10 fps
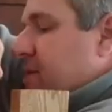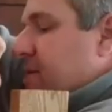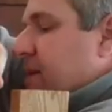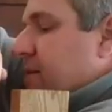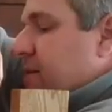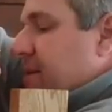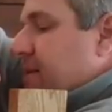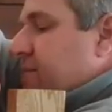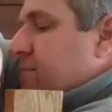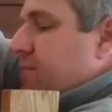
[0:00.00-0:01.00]
goes in there good.
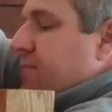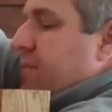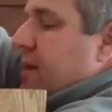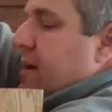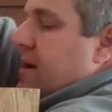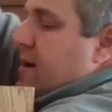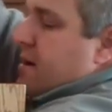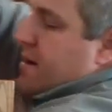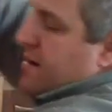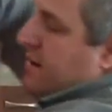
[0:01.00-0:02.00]

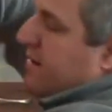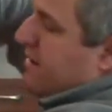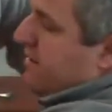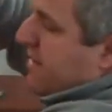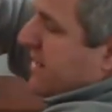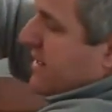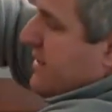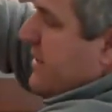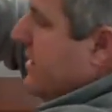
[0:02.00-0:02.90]
Alright.